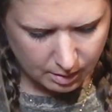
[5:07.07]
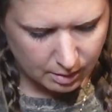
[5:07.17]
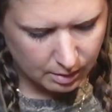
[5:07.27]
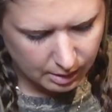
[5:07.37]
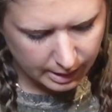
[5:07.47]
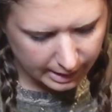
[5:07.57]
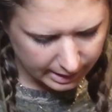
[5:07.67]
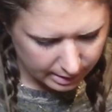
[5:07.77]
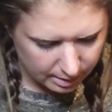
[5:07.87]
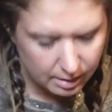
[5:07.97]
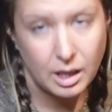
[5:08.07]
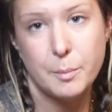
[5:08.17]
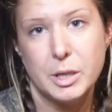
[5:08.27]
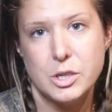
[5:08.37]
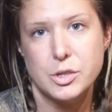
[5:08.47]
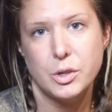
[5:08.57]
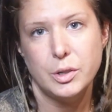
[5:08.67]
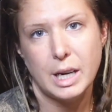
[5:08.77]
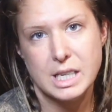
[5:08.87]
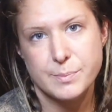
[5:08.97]
Alright, I'm going to show you
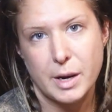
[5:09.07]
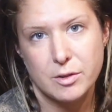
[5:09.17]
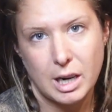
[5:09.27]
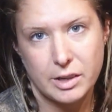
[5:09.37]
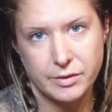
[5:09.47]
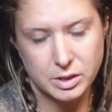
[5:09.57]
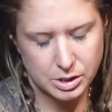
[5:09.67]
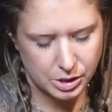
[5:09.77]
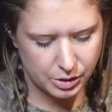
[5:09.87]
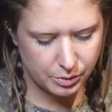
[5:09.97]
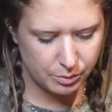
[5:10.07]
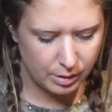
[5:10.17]
guys my rifle too.